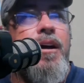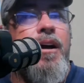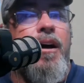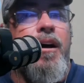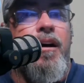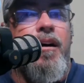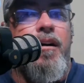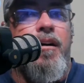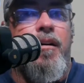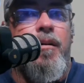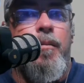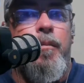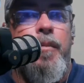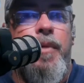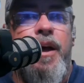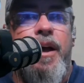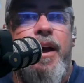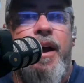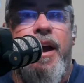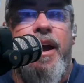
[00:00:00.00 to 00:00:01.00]
And
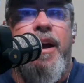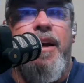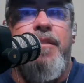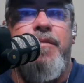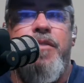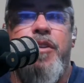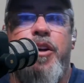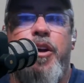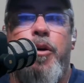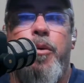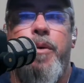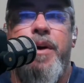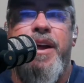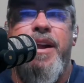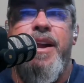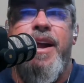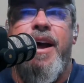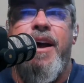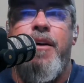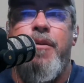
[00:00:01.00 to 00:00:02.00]
if you go
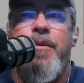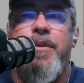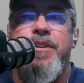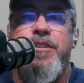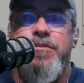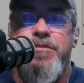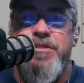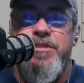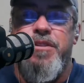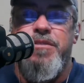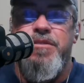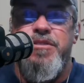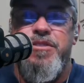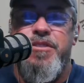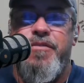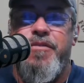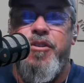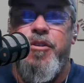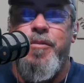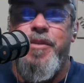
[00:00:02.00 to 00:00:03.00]
in now and you search
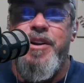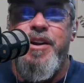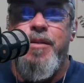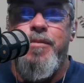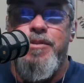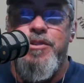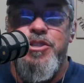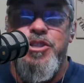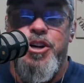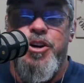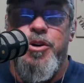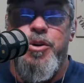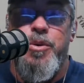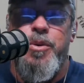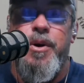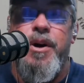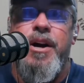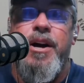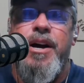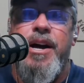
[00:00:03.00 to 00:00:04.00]
the Farm to Table
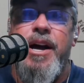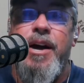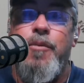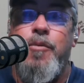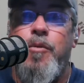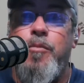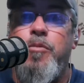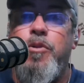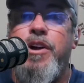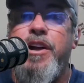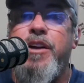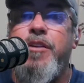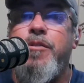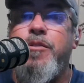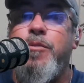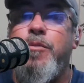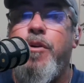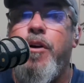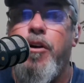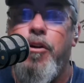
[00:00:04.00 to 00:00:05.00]
Show, it will bring you
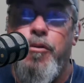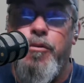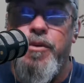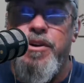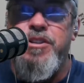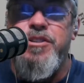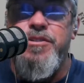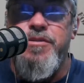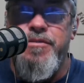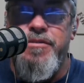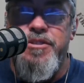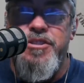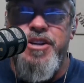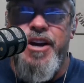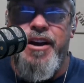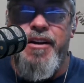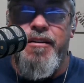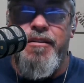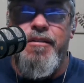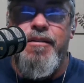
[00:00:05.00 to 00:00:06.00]
to our original
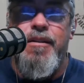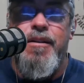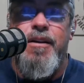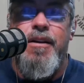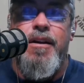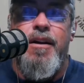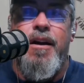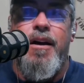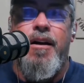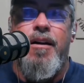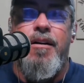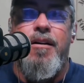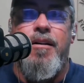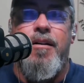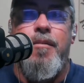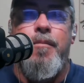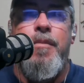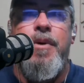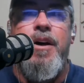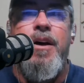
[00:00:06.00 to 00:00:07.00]
channel.
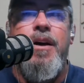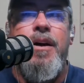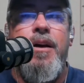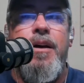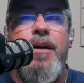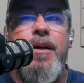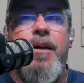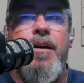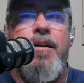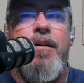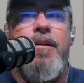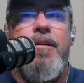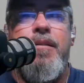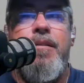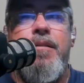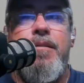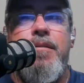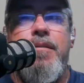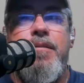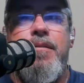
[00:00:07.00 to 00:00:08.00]

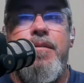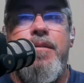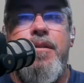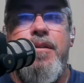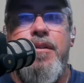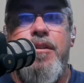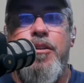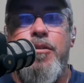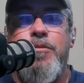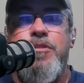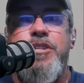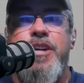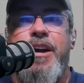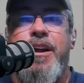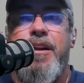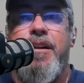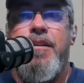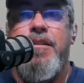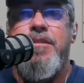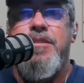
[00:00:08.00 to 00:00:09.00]
The new
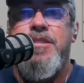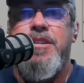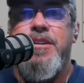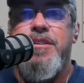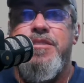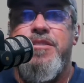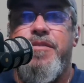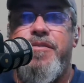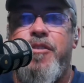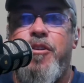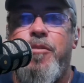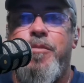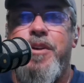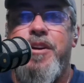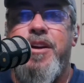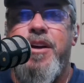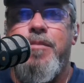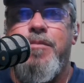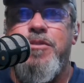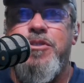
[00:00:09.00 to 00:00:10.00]
channel says the Farm to
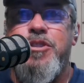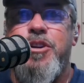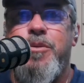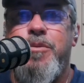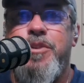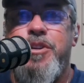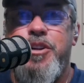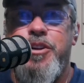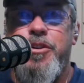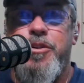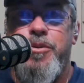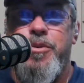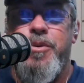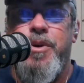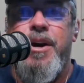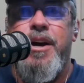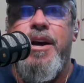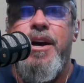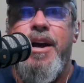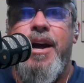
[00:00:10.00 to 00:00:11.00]
Table Show
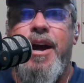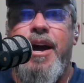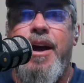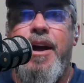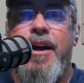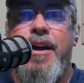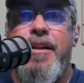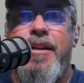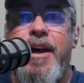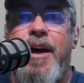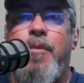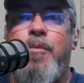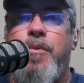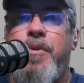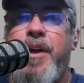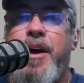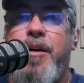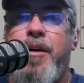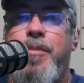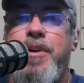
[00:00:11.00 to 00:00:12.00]
2, and that
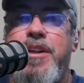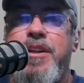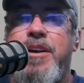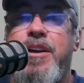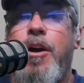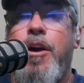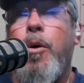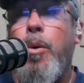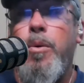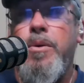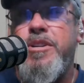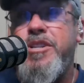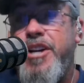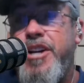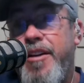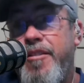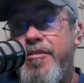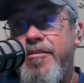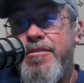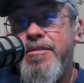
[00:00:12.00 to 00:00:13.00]
will now be the old
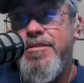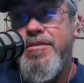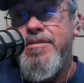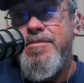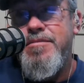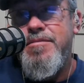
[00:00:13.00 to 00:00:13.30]
channel.